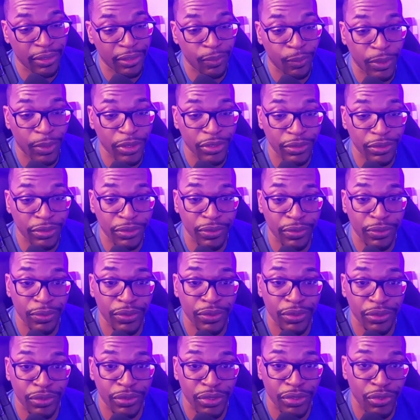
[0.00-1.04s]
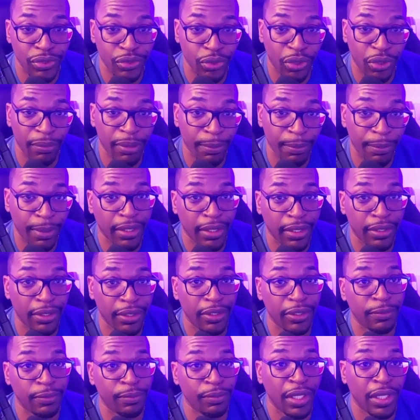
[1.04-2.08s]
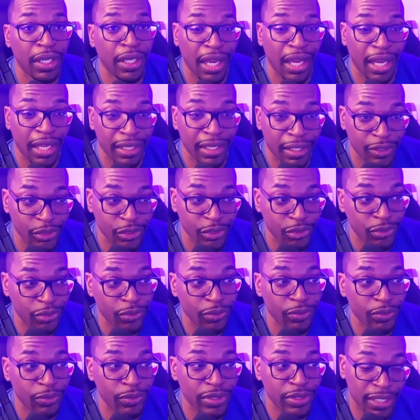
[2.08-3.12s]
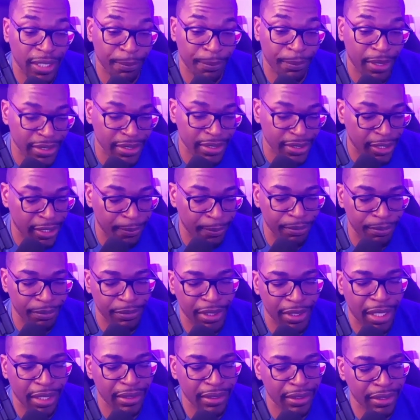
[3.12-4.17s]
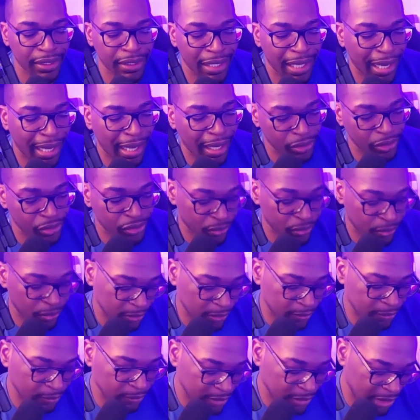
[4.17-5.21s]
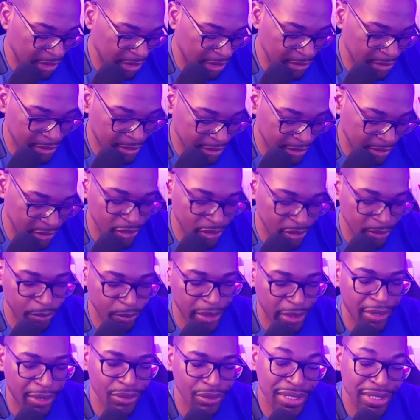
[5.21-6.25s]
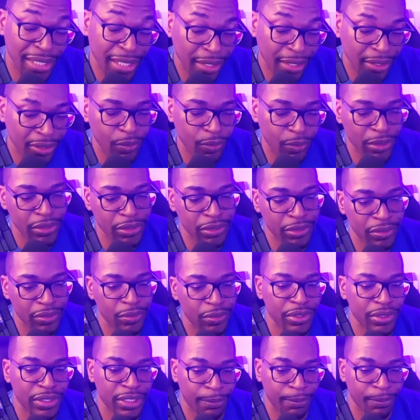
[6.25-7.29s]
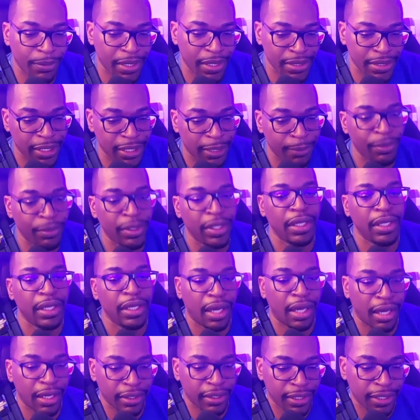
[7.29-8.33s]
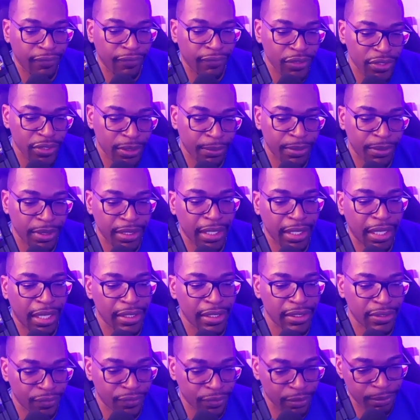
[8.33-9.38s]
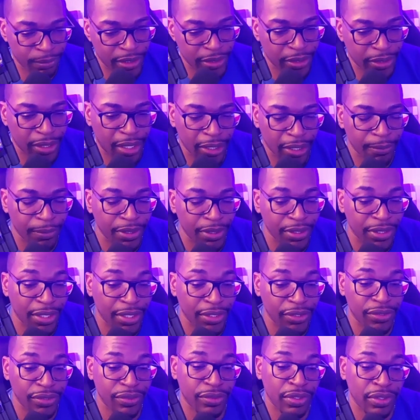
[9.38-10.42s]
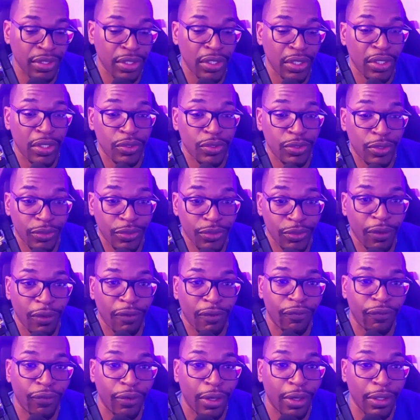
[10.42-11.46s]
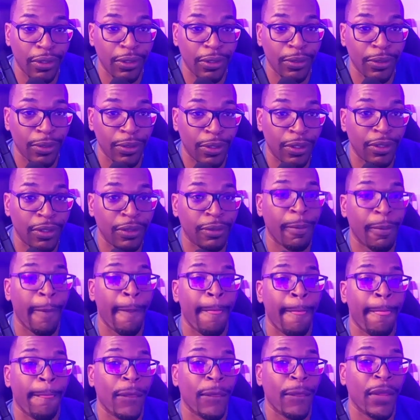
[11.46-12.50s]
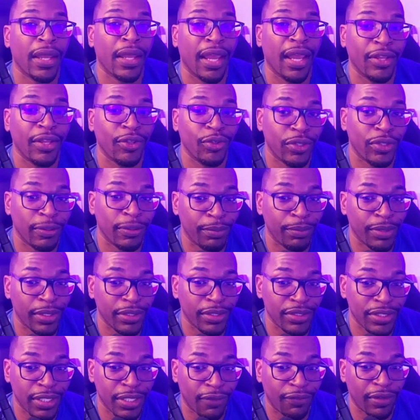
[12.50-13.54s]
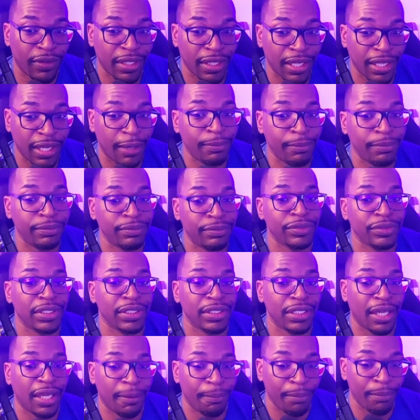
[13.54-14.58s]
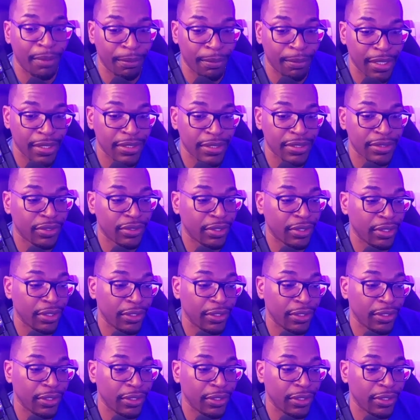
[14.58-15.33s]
you'll do is you'll just join me back here, and I'll show you step by step, not the actual installation, but I'll tell you what to do step by step. I'll give you some of the guides, some of the documentations, so that you can follow along and you can build yourself a lab that mimics the